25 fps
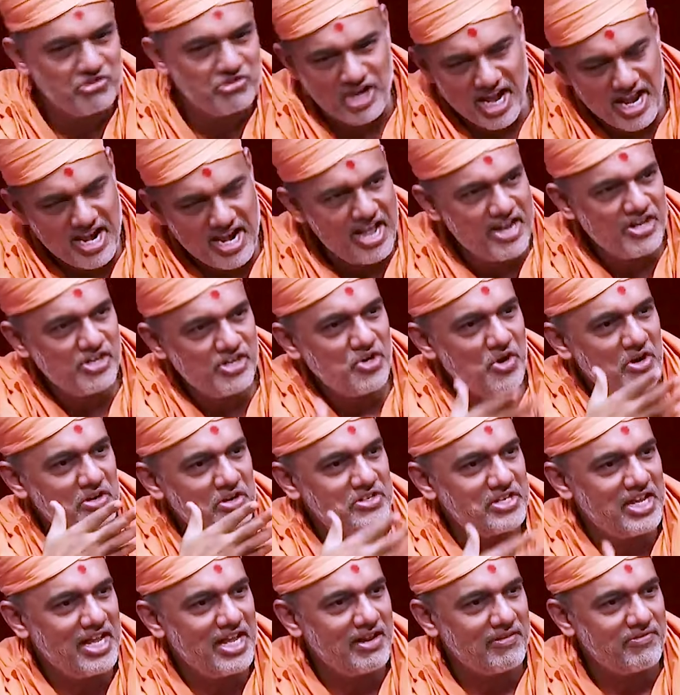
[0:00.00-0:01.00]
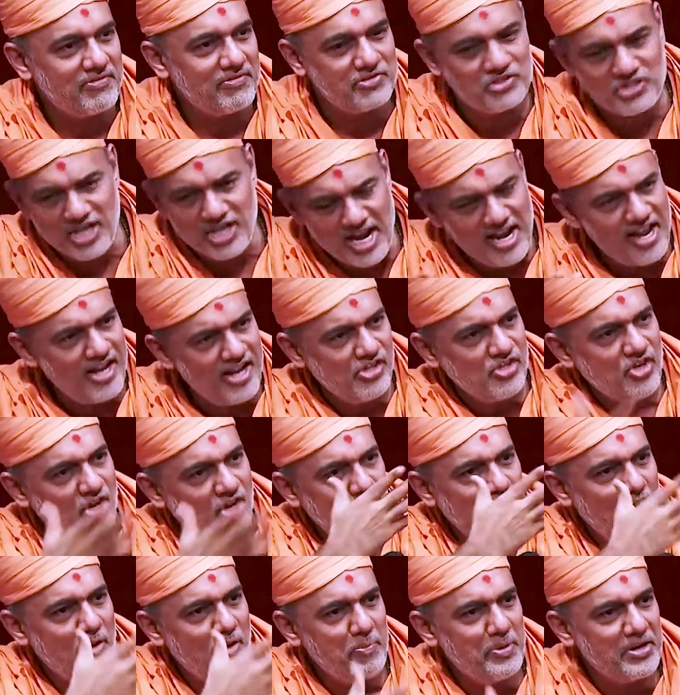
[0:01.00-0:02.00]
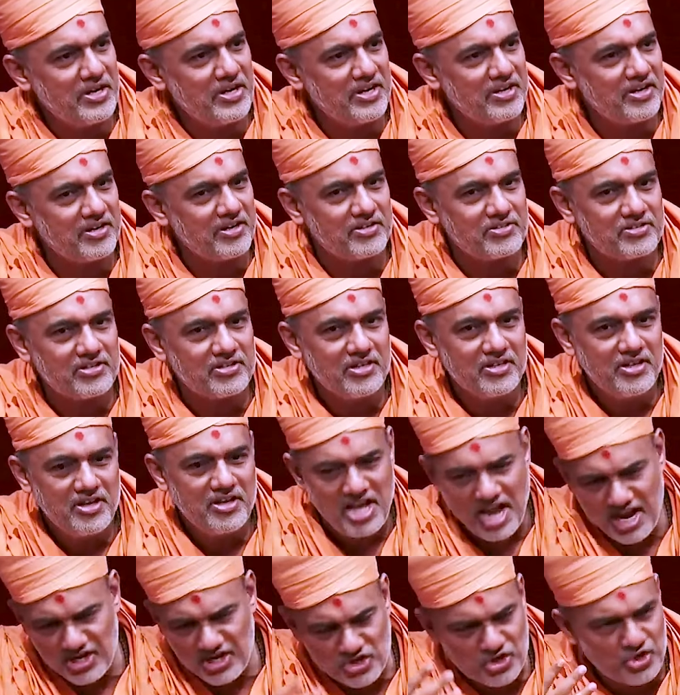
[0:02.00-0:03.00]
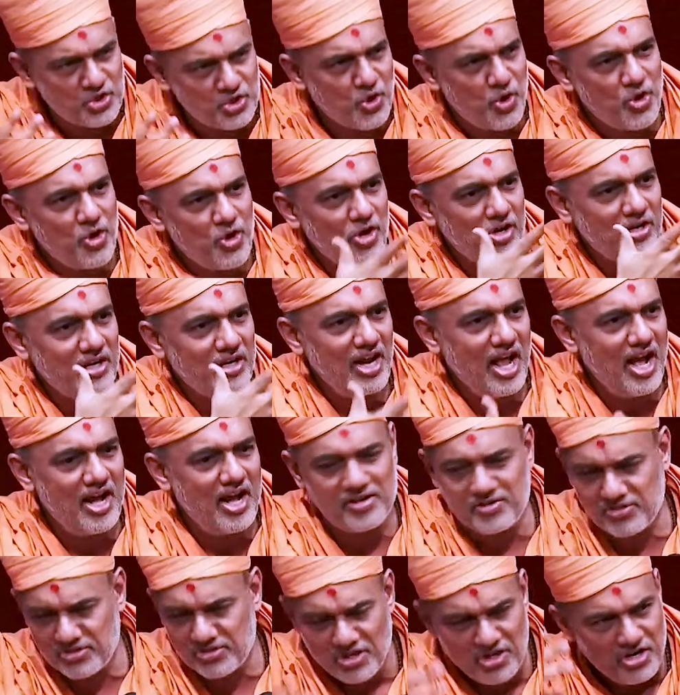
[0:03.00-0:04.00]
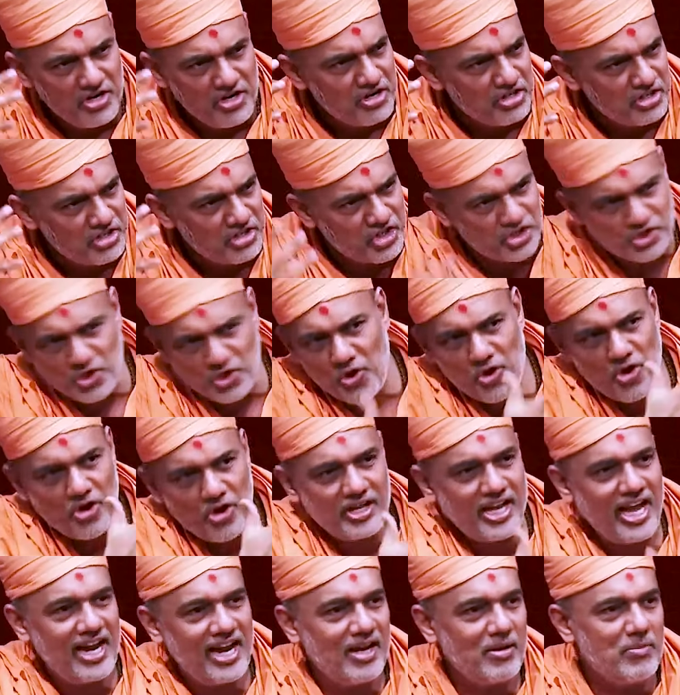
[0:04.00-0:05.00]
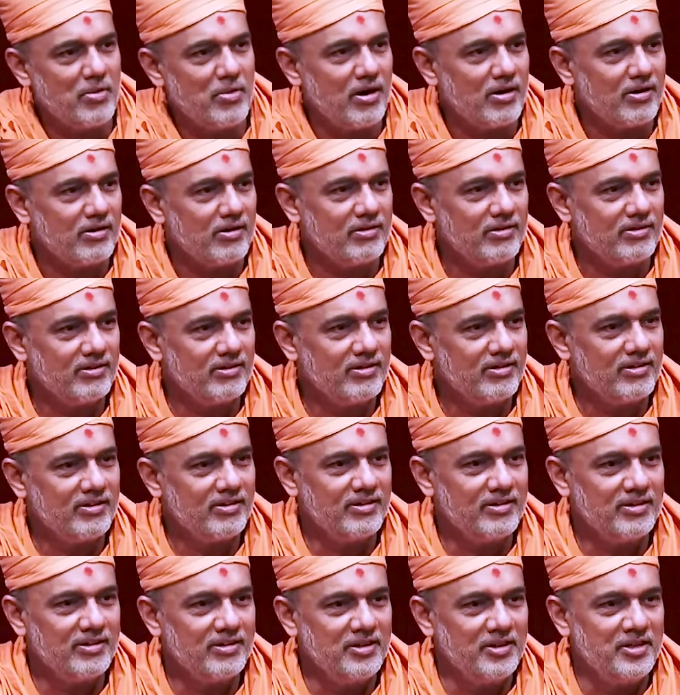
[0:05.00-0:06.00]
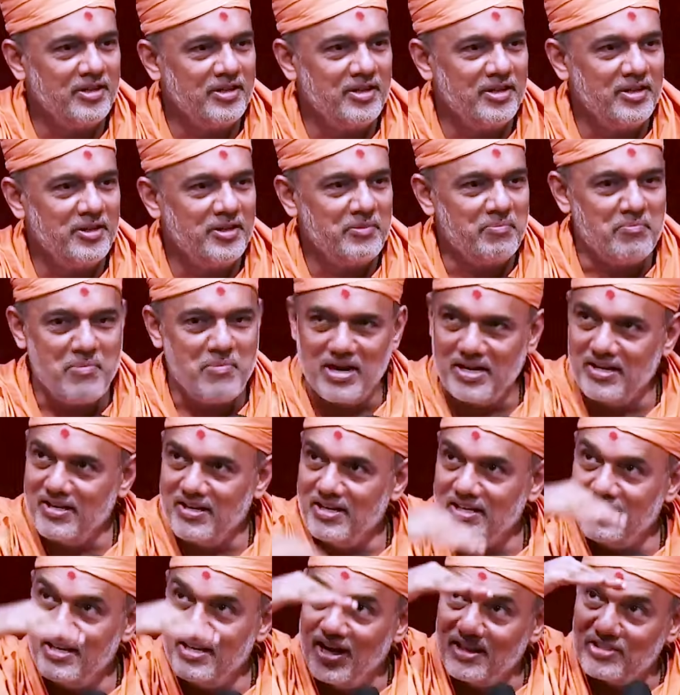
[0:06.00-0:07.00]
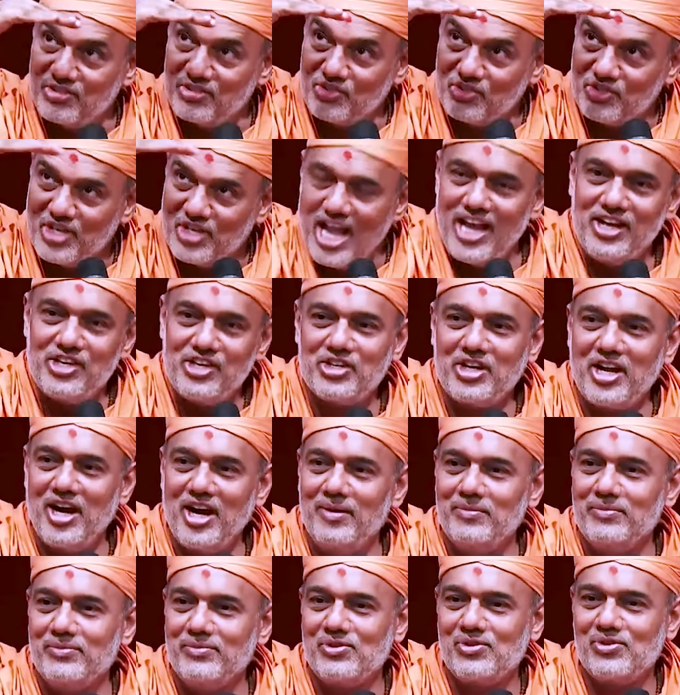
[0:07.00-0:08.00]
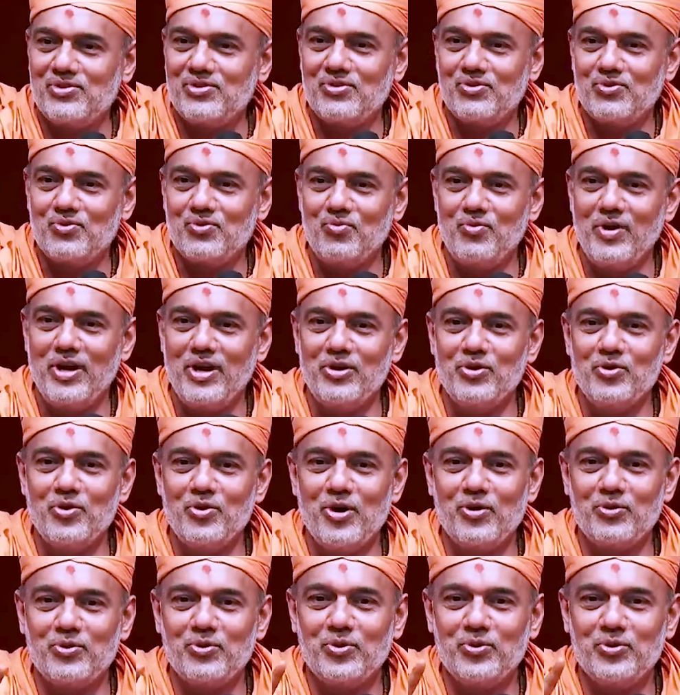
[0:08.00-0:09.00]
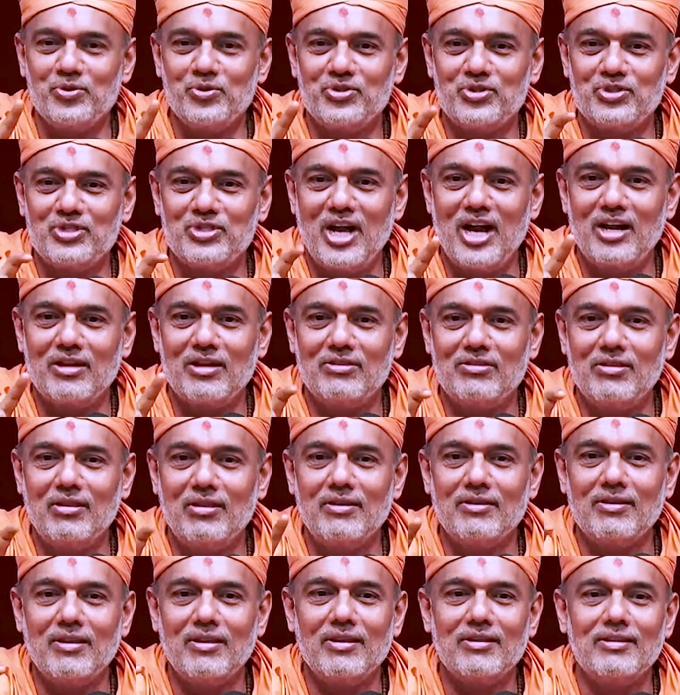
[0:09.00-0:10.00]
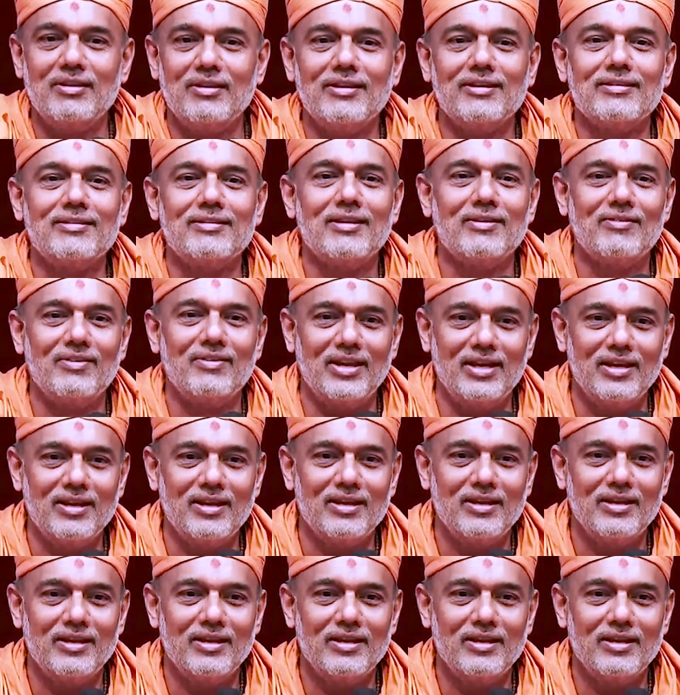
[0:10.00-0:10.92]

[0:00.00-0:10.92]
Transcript: Challenge yourself, challenge your competitors, and show your class, show your caliber. But a stage comes when you have to start thinking the other way.